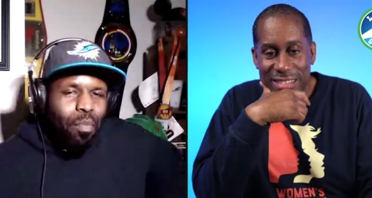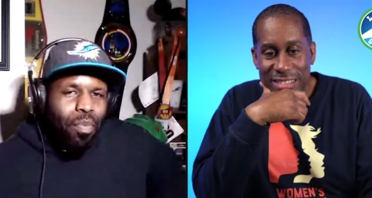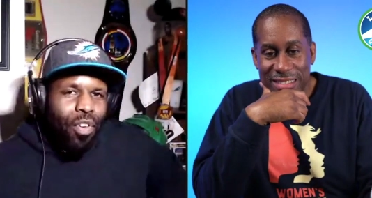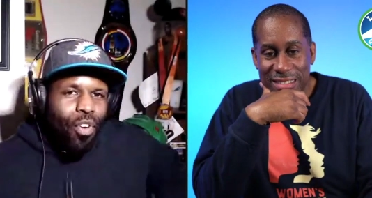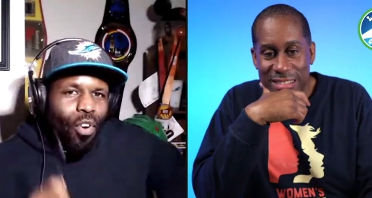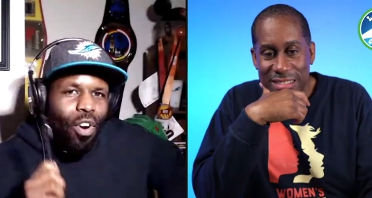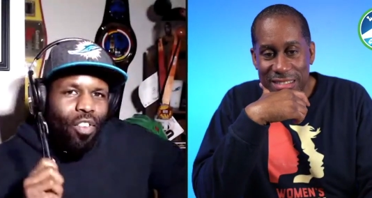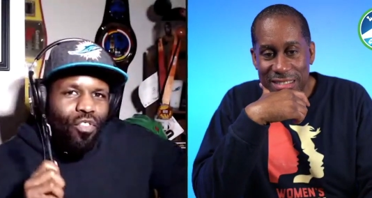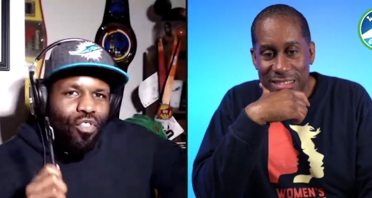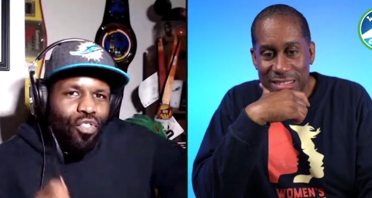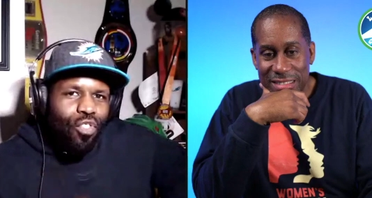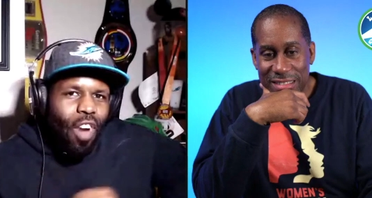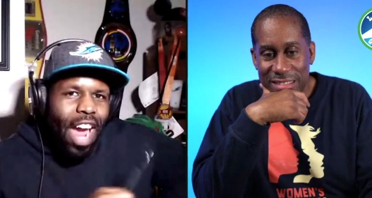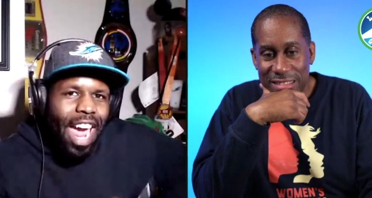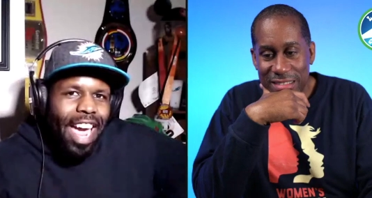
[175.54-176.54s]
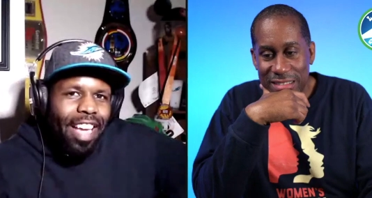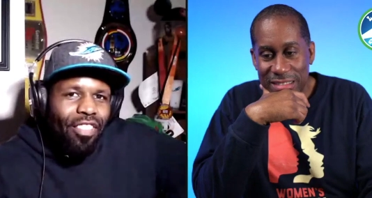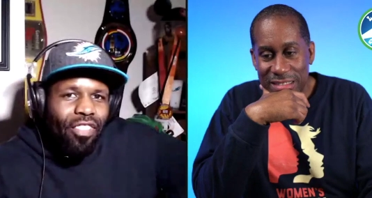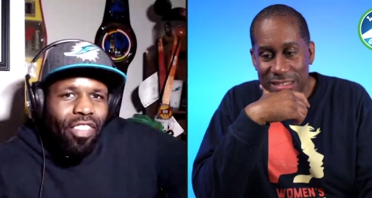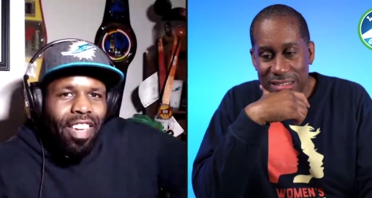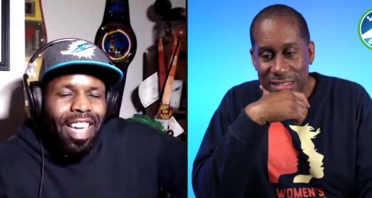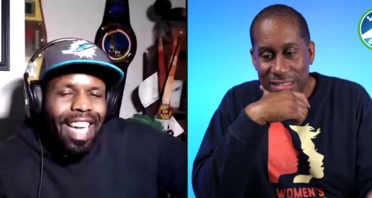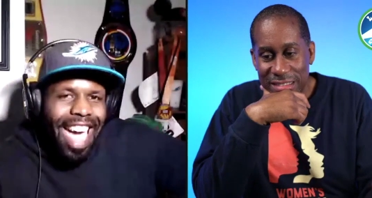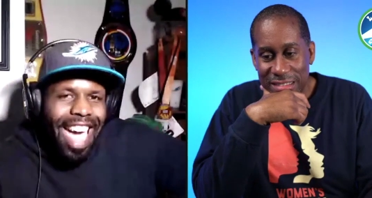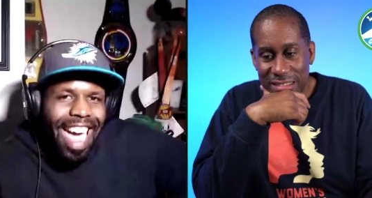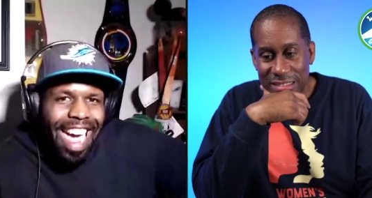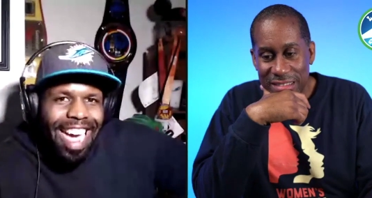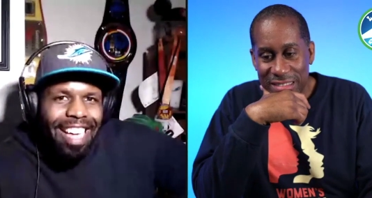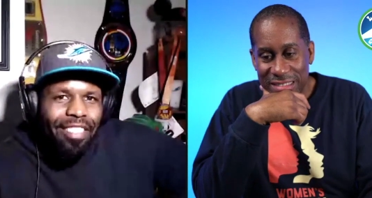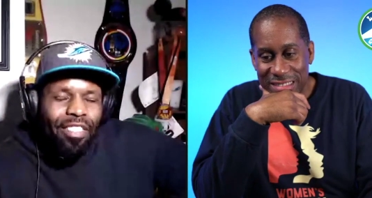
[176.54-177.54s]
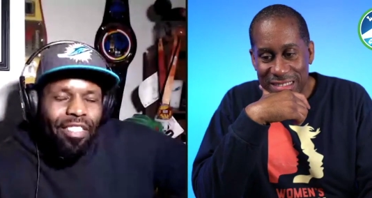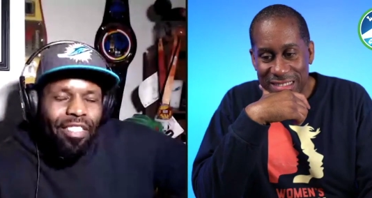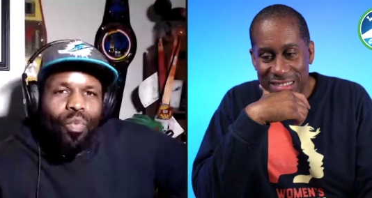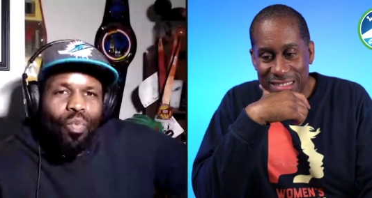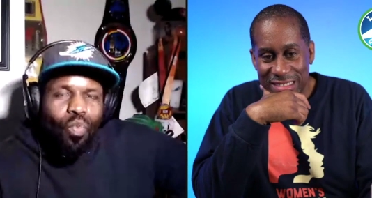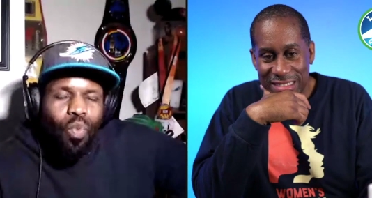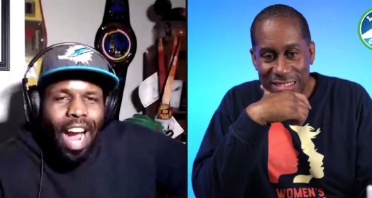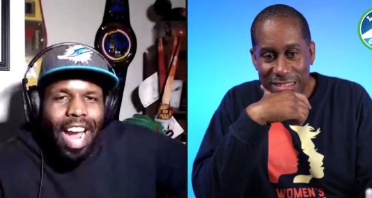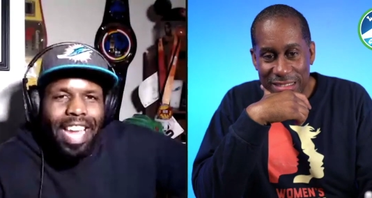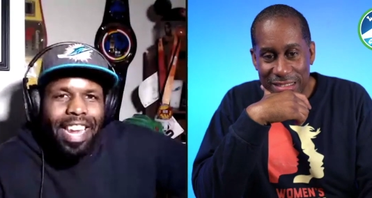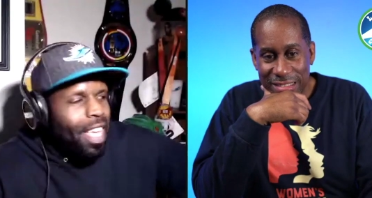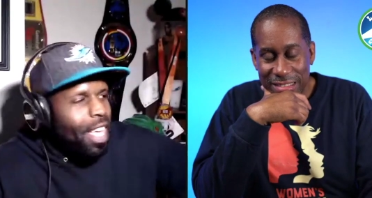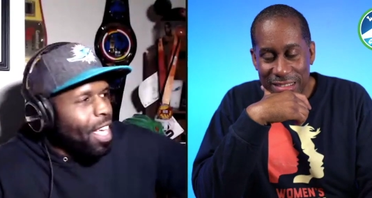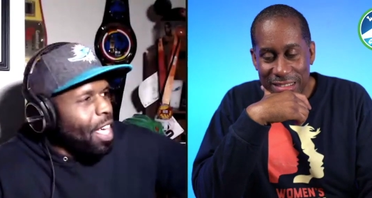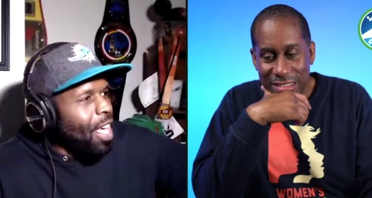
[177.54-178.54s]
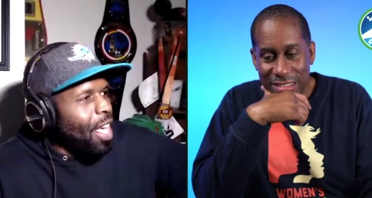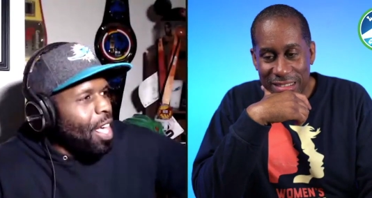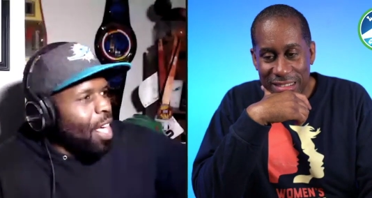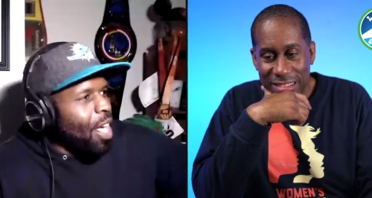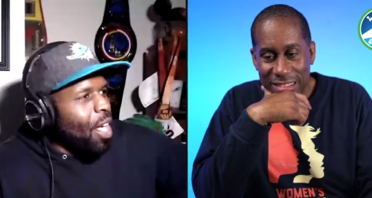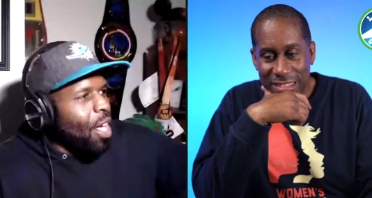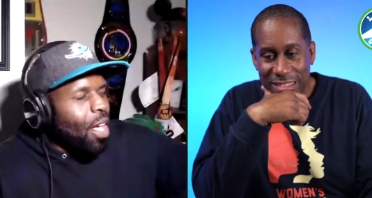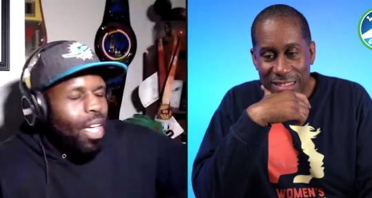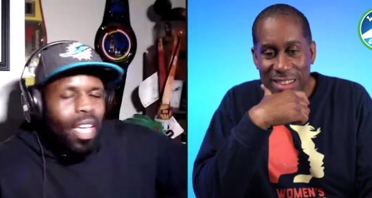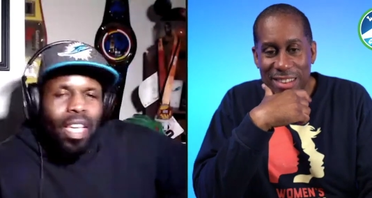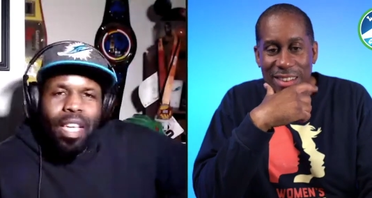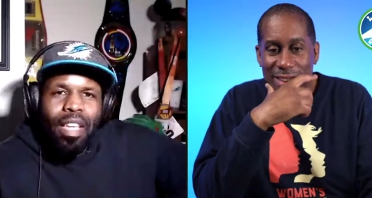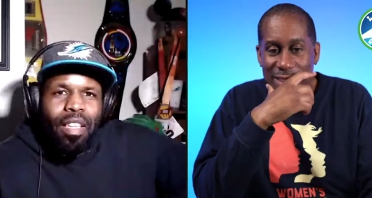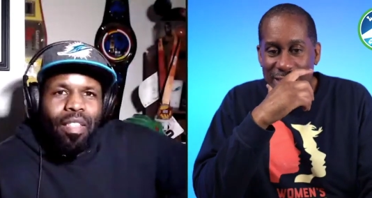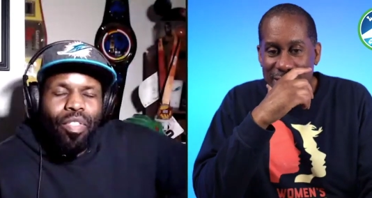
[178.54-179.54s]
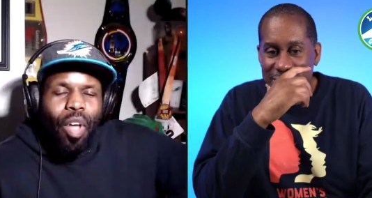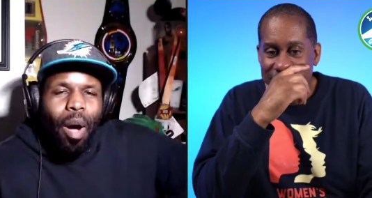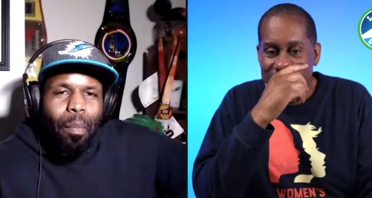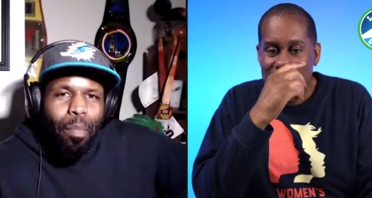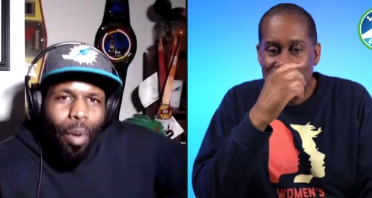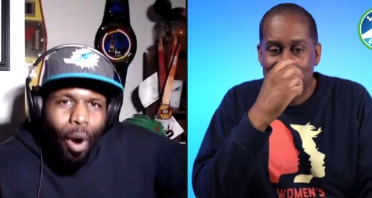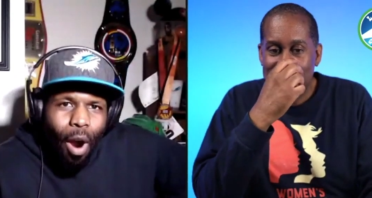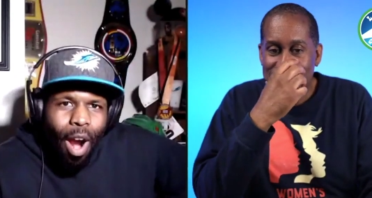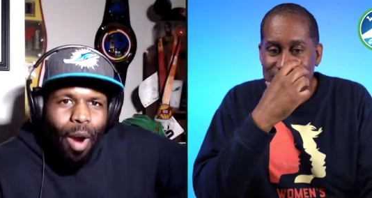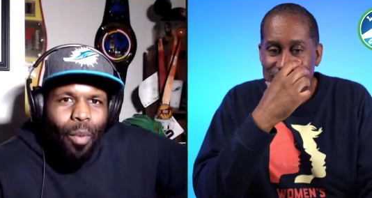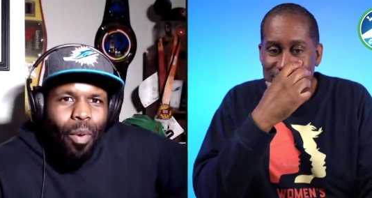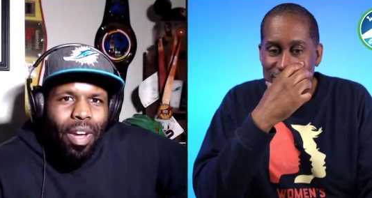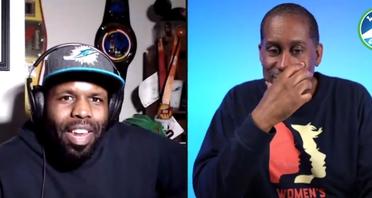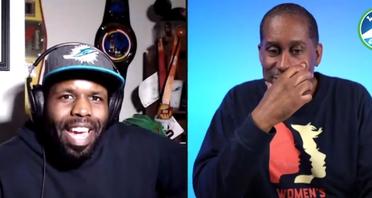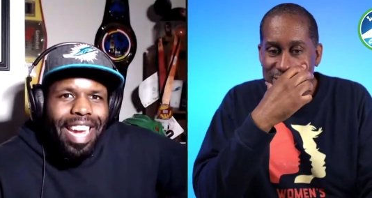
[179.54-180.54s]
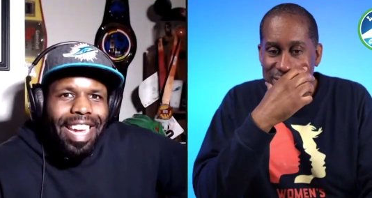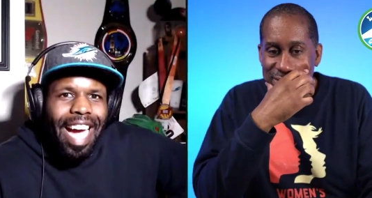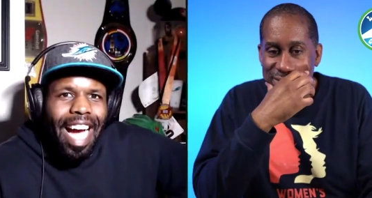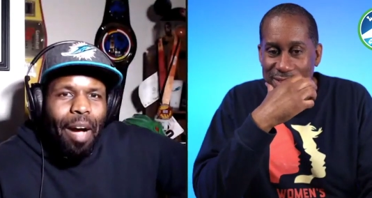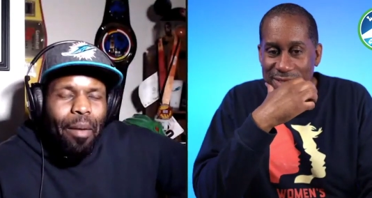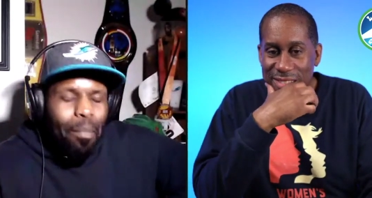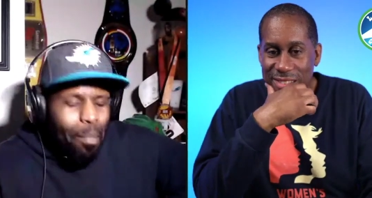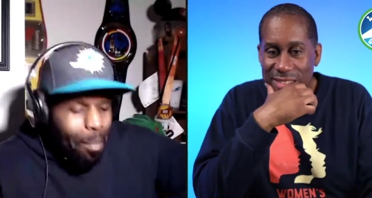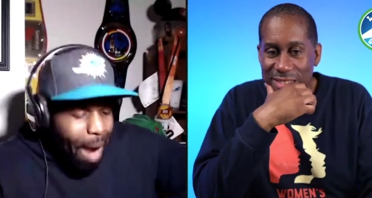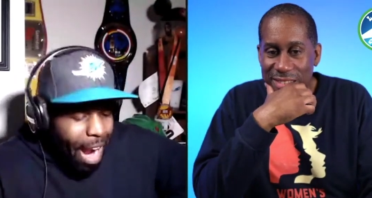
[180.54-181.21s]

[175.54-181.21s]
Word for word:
Speaker 1: trash ass writing. The part where they got my